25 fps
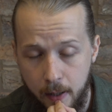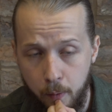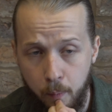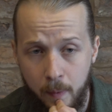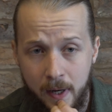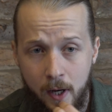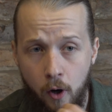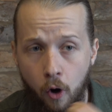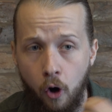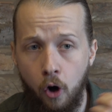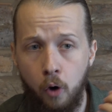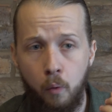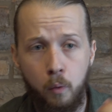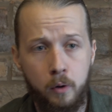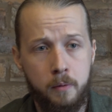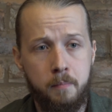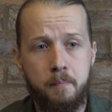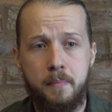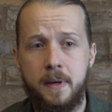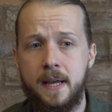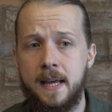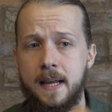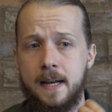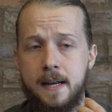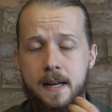here. We all
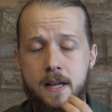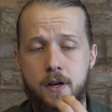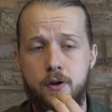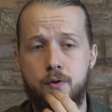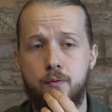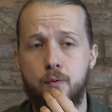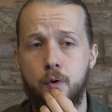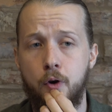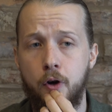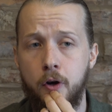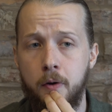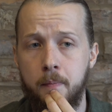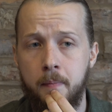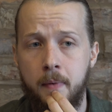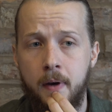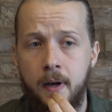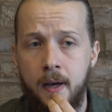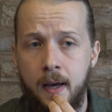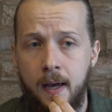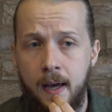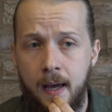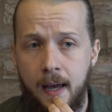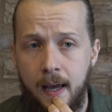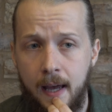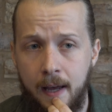wouldn't be in this room
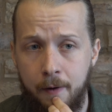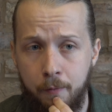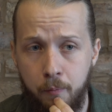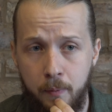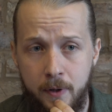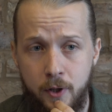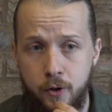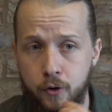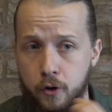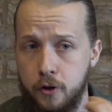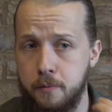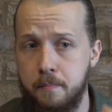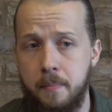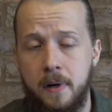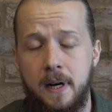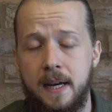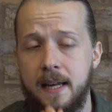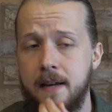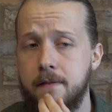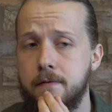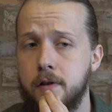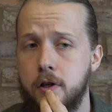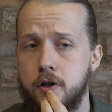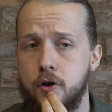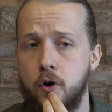if we just
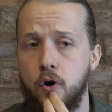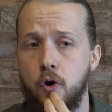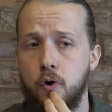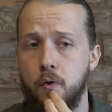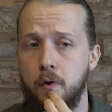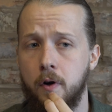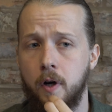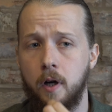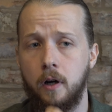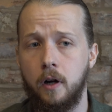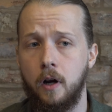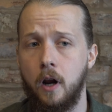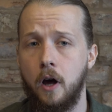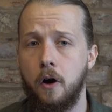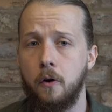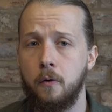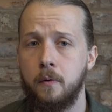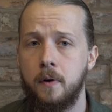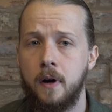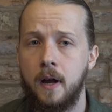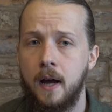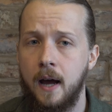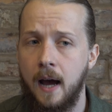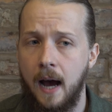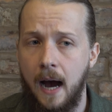believed the Torah
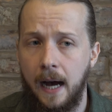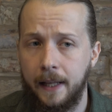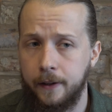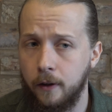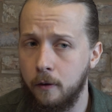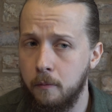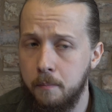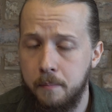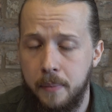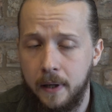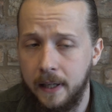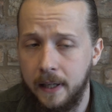alone. I don't